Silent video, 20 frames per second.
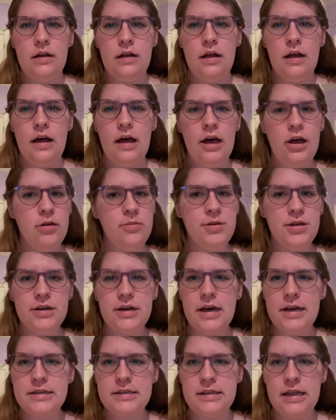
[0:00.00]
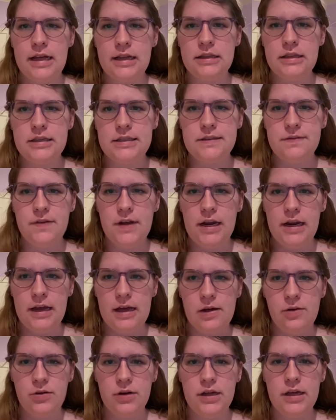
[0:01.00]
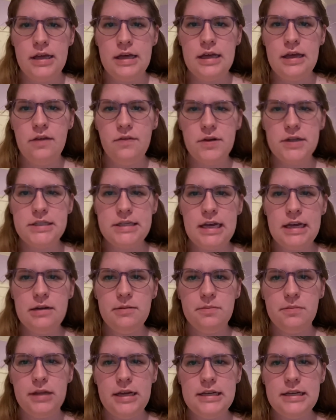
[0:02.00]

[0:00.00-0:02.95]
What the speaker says: I hope you guys liked this video. If you did,